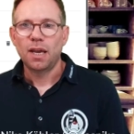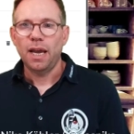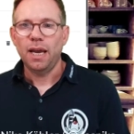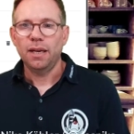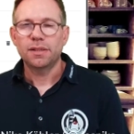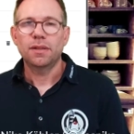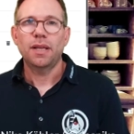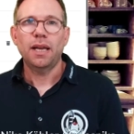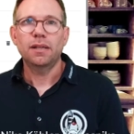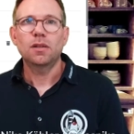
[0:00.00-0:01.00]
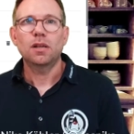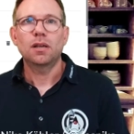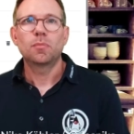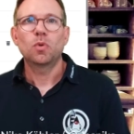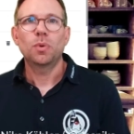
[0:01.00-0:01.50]
And
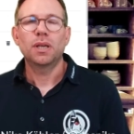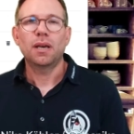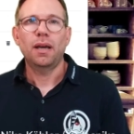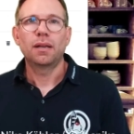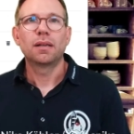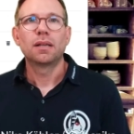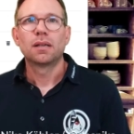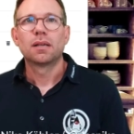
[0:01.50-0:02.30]
then we can